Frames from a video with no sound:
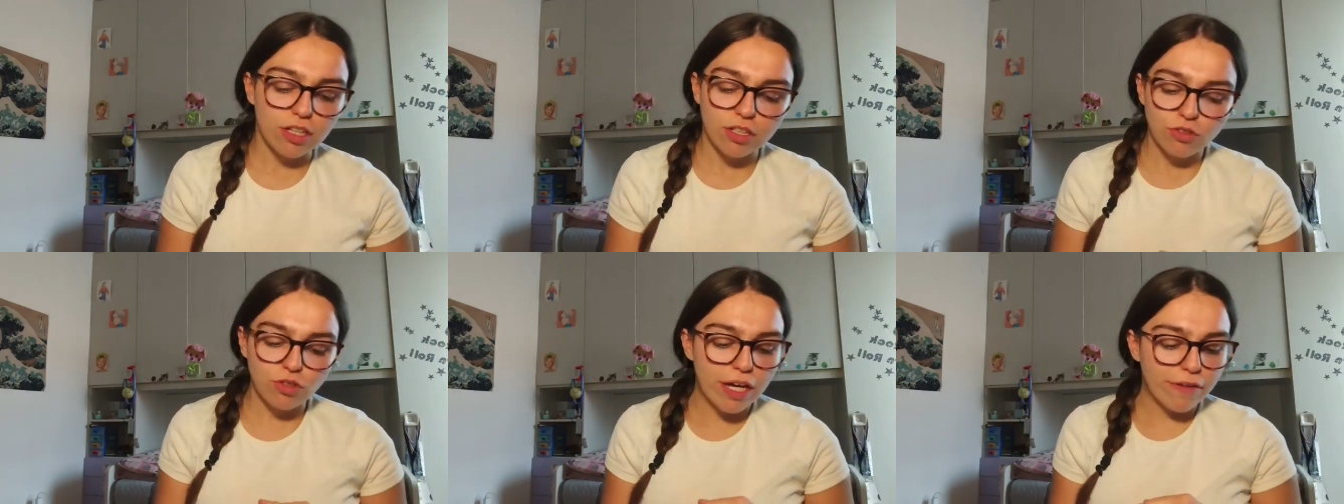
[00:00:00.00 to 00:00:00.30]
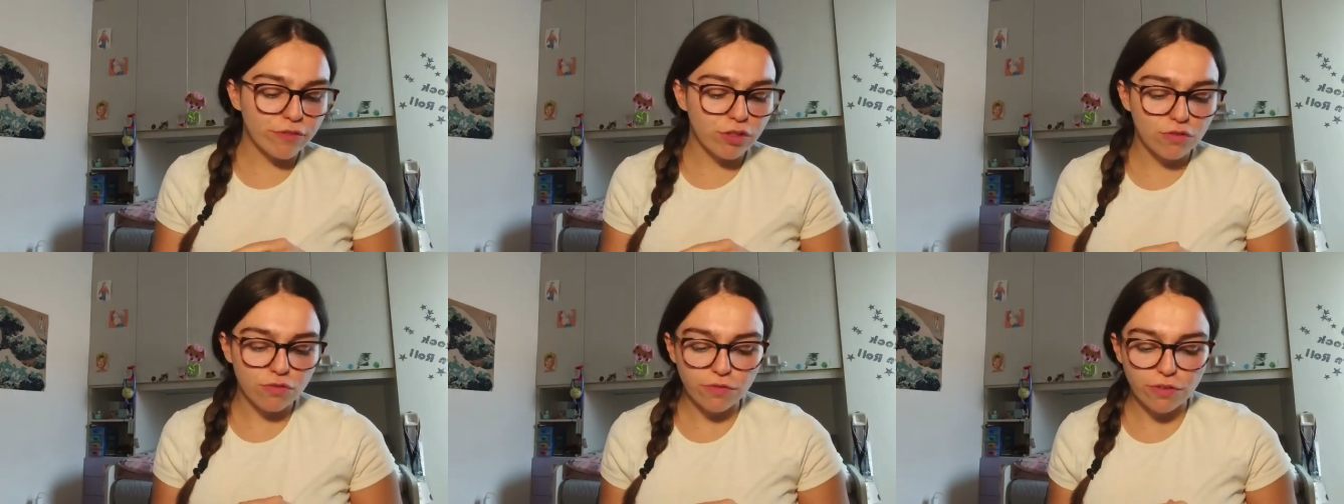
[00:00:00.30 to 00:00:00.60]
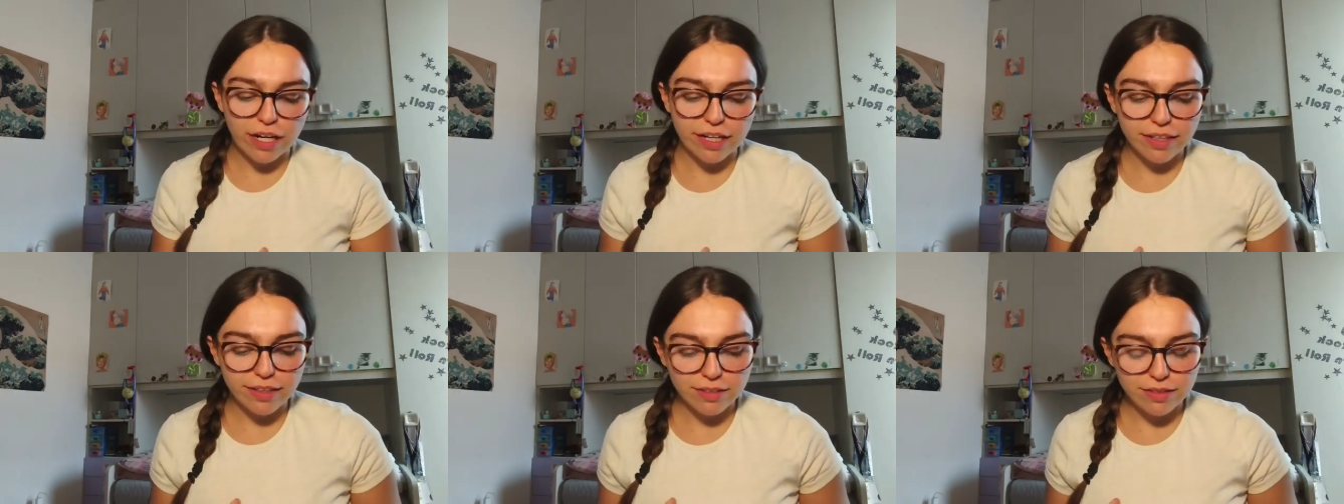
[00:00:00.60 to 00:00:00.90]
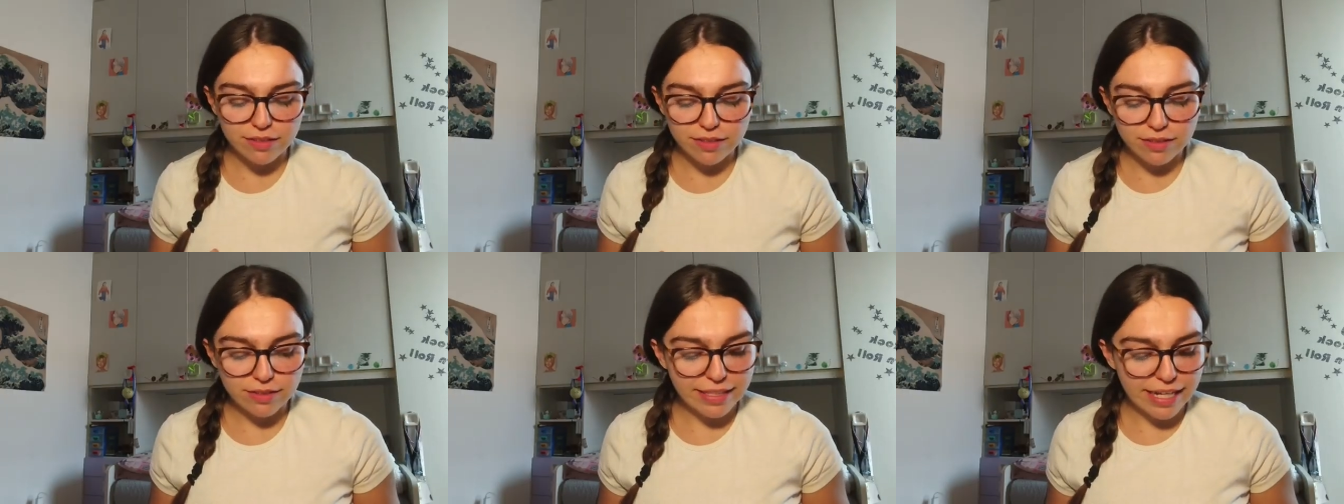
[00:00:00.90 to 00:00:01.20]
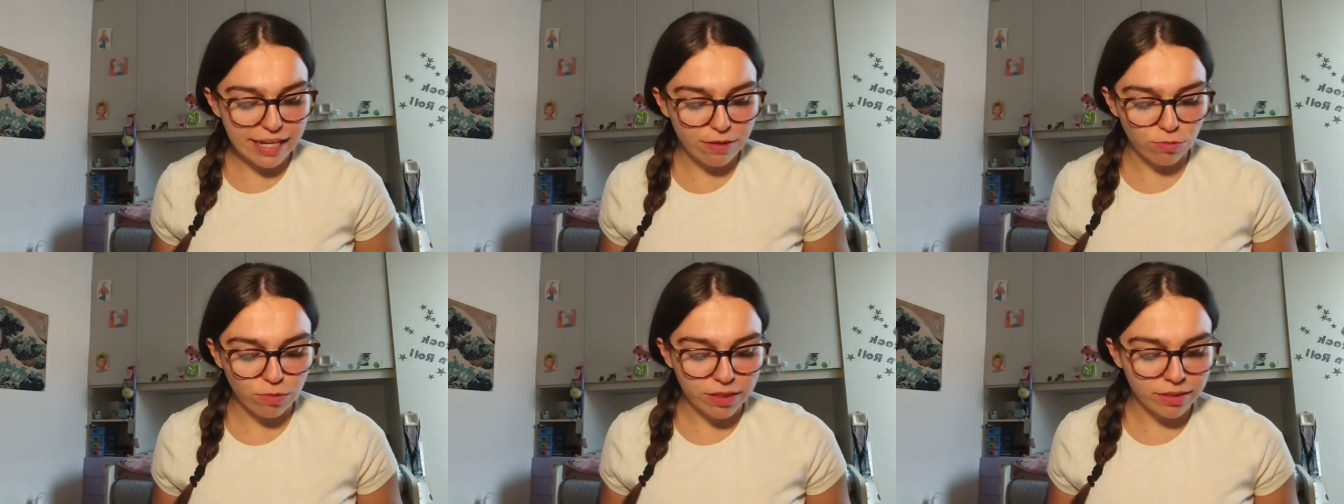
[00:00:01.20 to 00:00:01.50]
You have to write
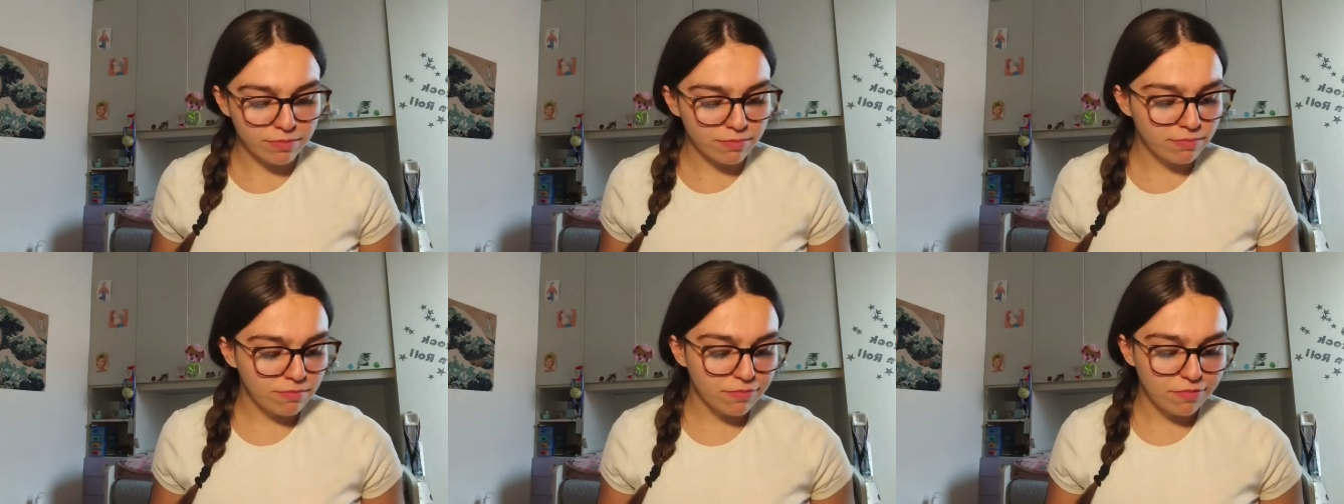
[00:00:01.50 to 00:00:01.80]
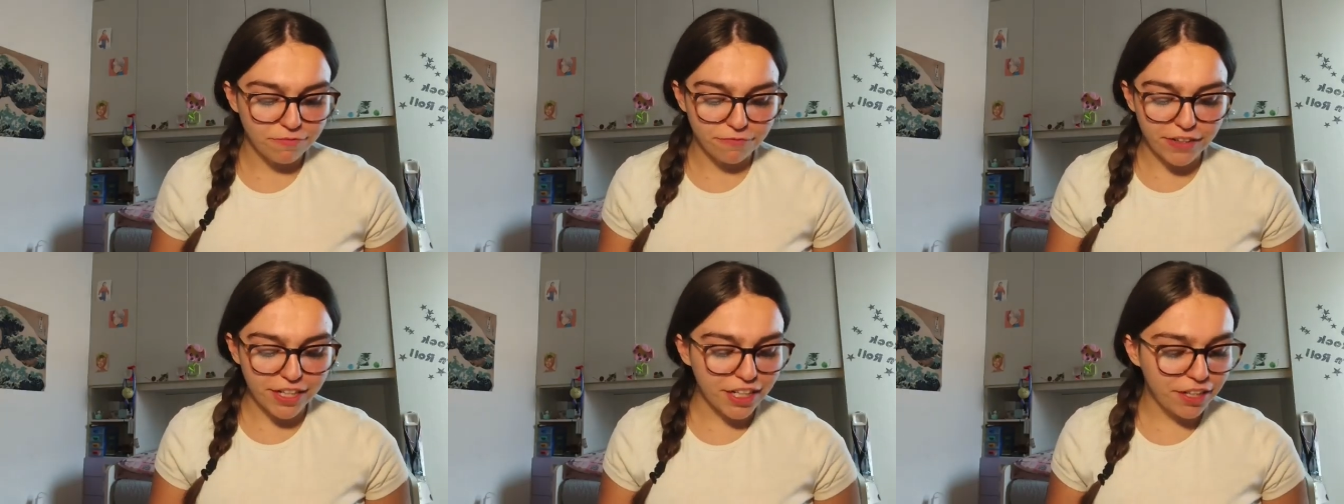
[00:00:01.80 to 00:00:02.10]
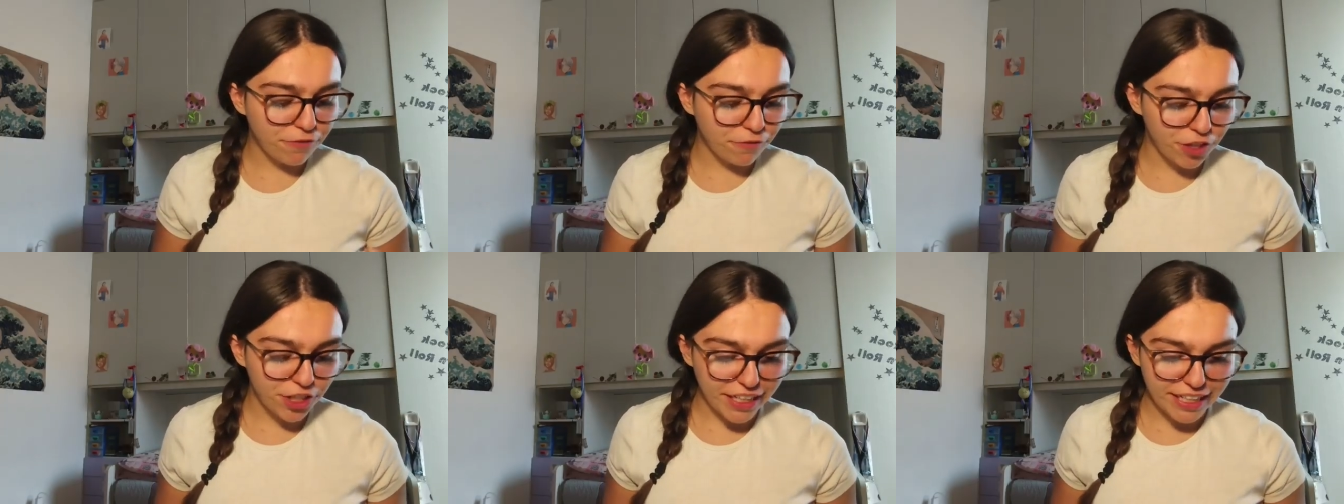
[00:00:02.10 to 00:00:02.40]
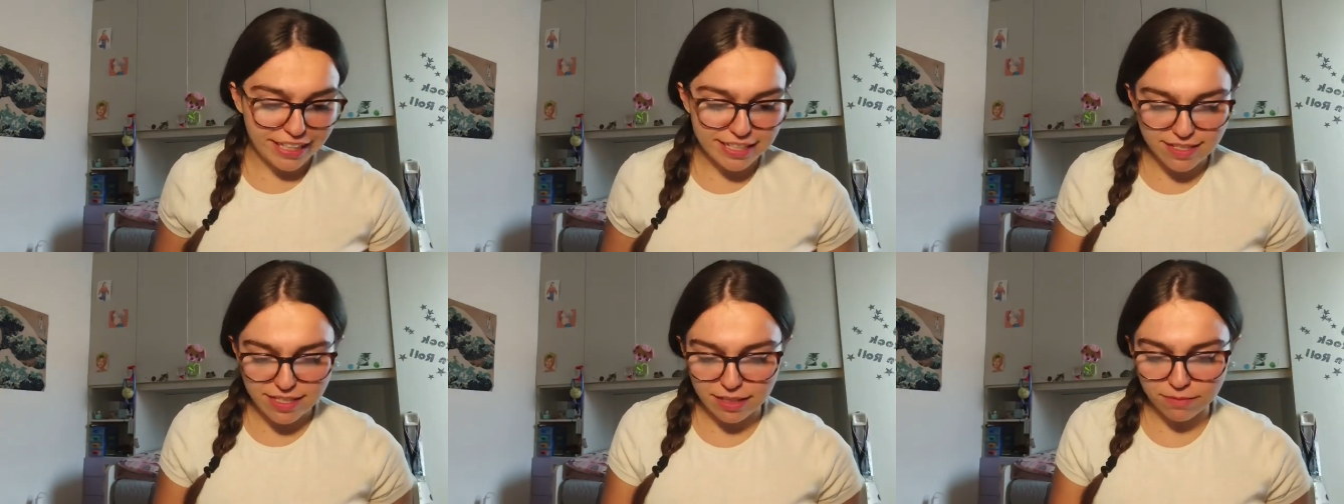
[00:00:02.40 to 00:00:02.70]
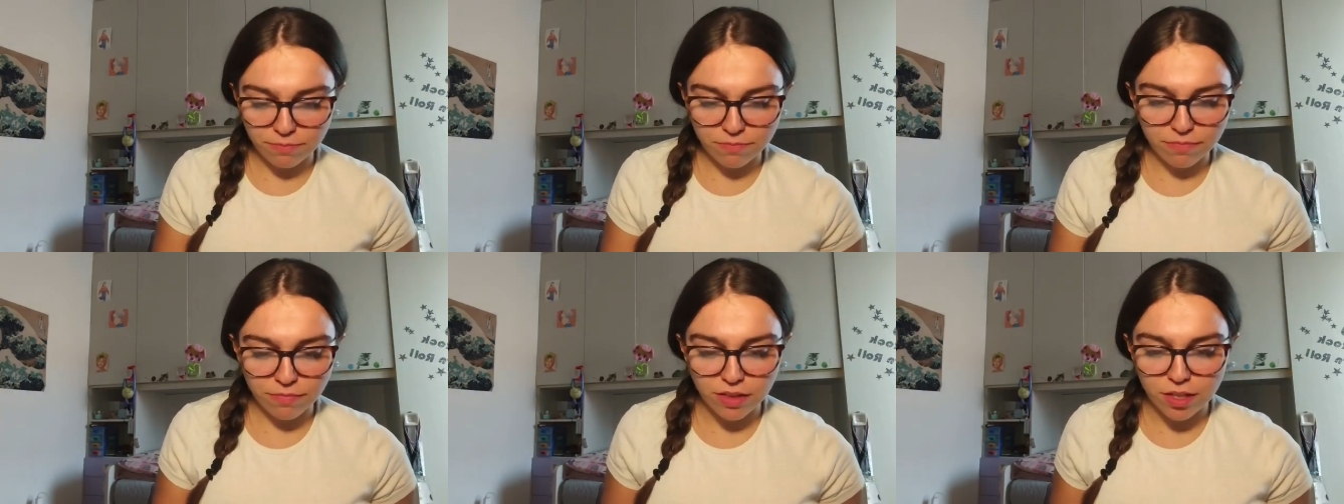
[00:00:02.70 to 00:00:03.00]
that one. Very, very
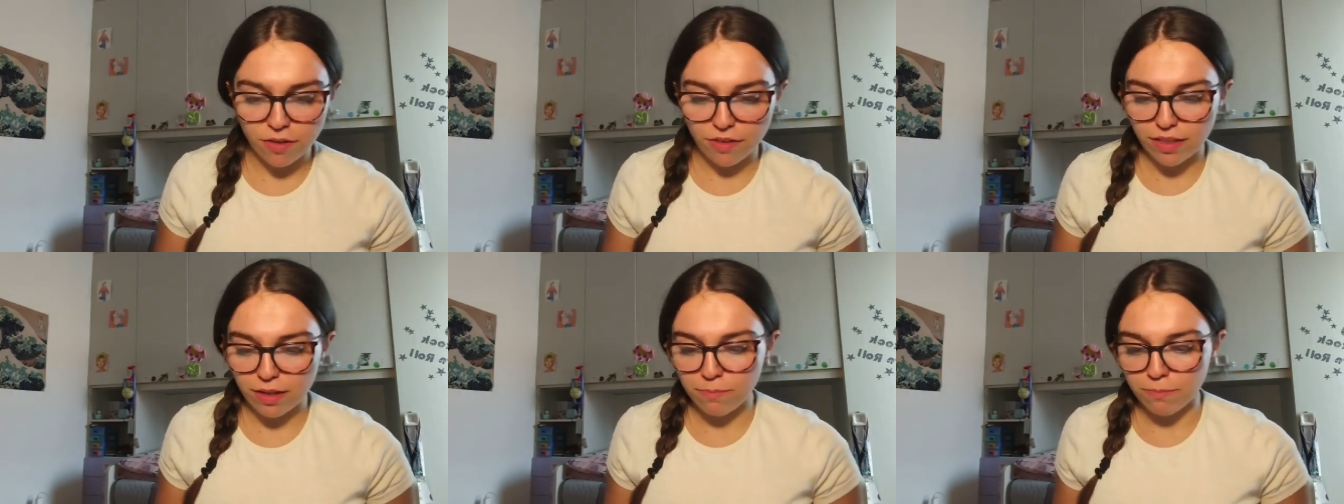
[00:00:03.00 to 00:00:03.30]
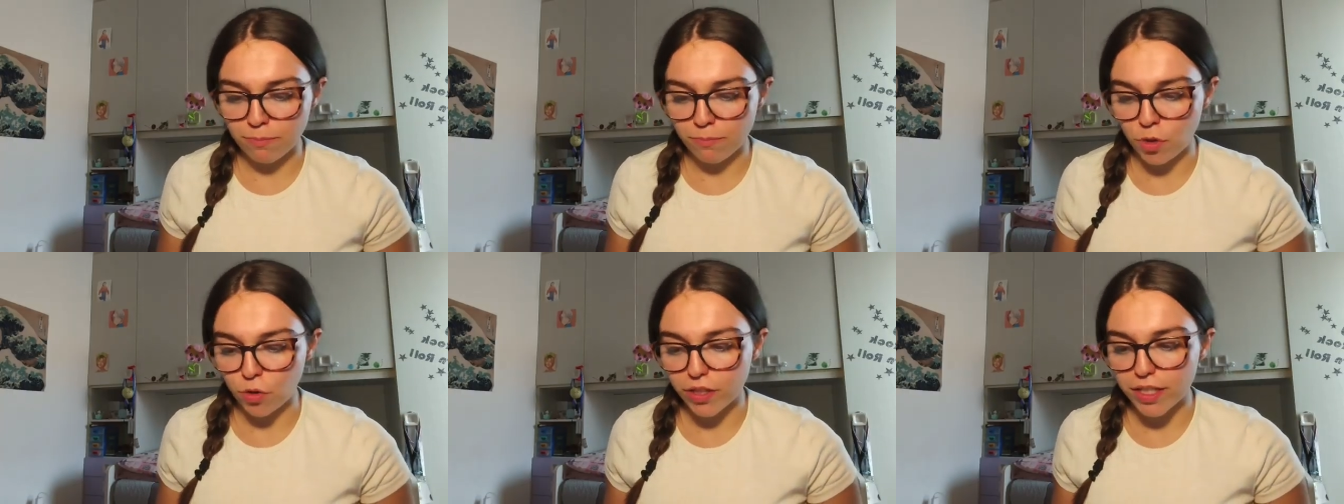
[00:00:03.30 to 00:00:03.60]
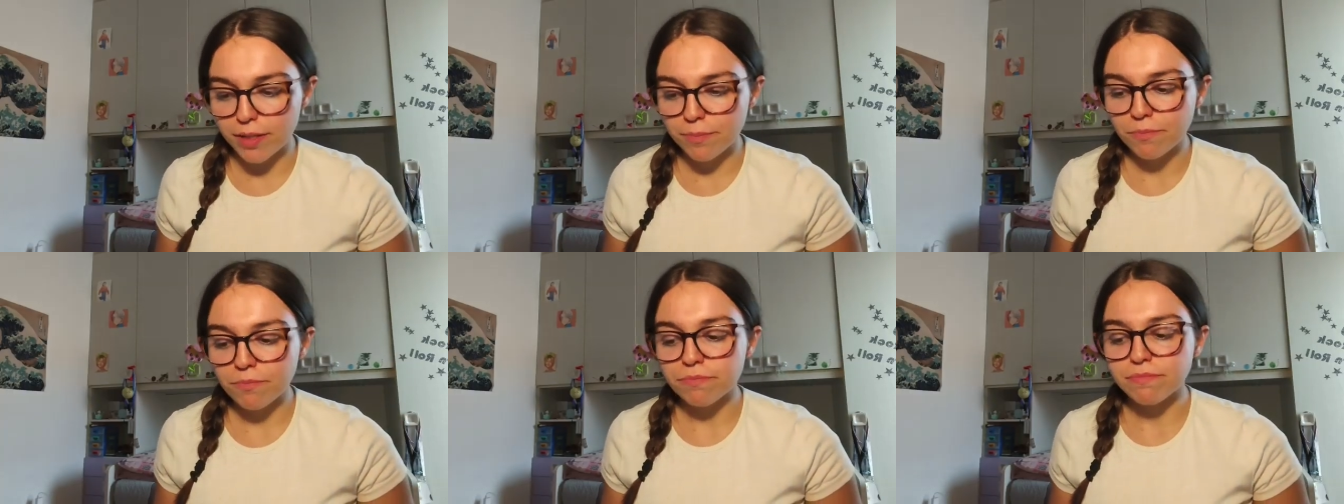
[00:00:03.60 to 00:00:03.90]
easy, nothing more.